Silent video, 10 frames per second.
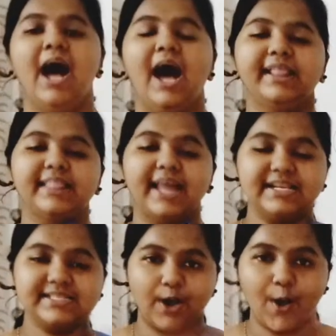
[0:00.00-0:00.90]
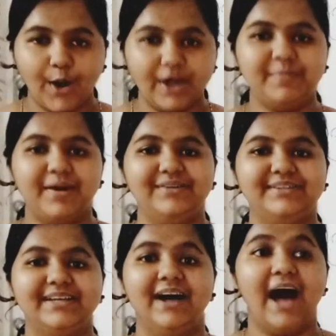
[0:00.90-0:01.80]
And that is all about
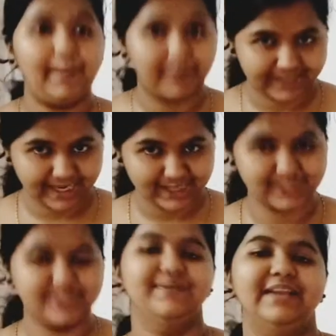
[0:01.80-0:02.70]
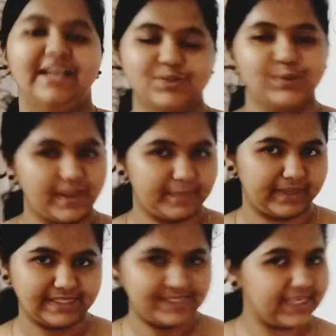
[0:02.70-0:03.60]
the applications of
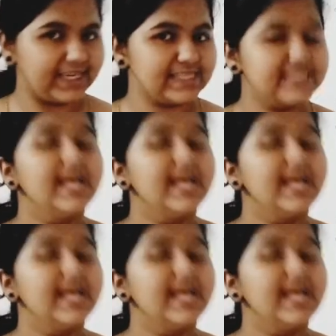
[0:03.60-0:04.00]
electrochemical series.